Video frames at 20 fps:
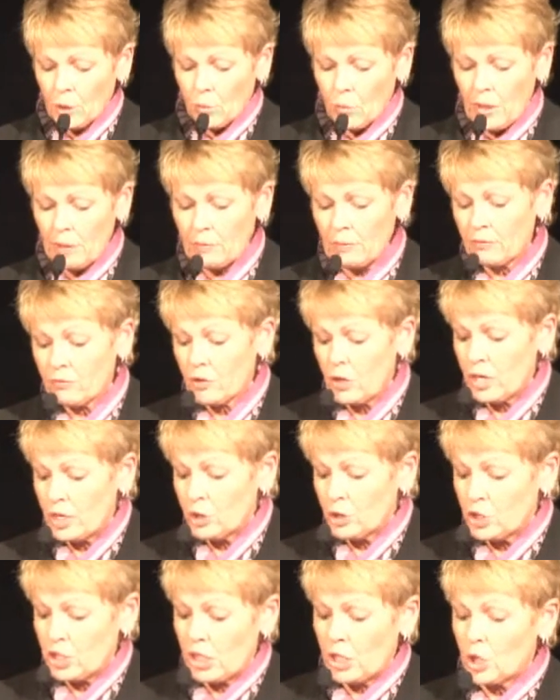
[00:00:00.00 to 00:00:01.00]
Great River
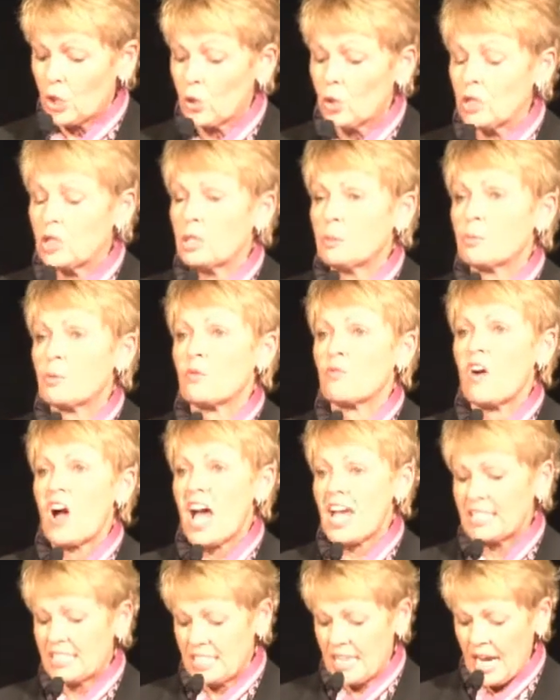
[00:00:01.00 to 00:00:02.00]
Energy currently
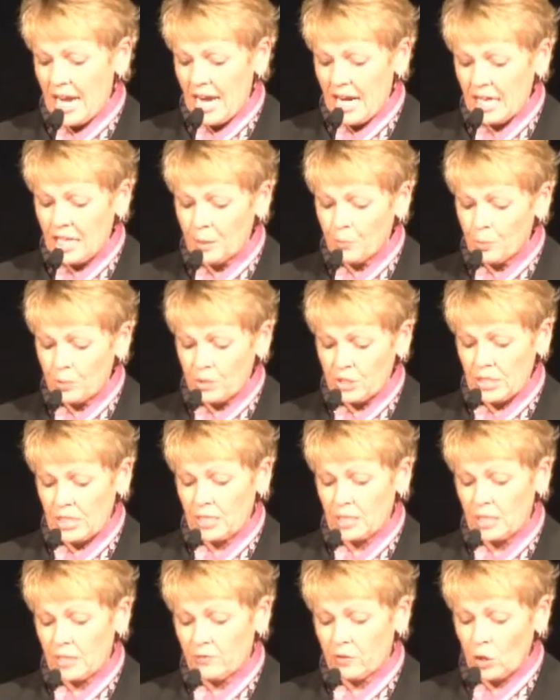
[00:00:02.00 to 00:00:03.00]
provides
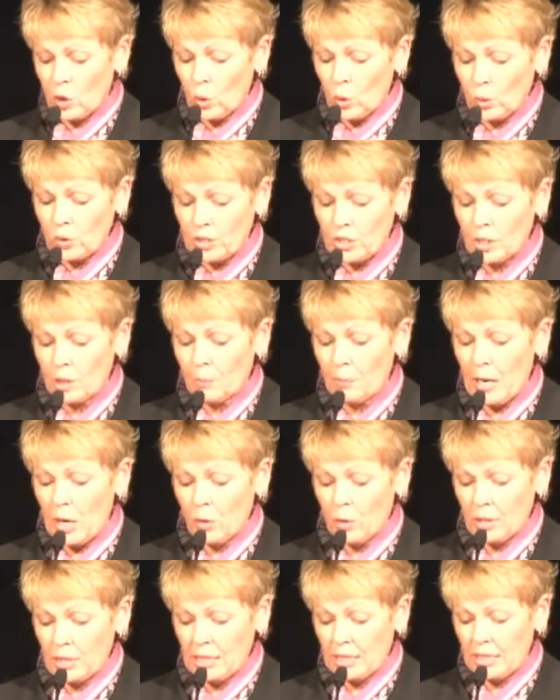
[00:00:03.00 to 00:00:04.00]
80% of our wholesale
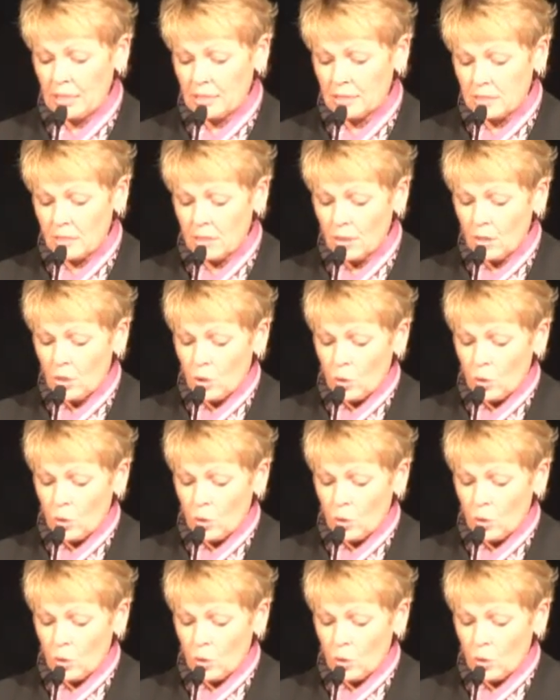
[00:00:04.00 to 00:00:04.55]
power needs.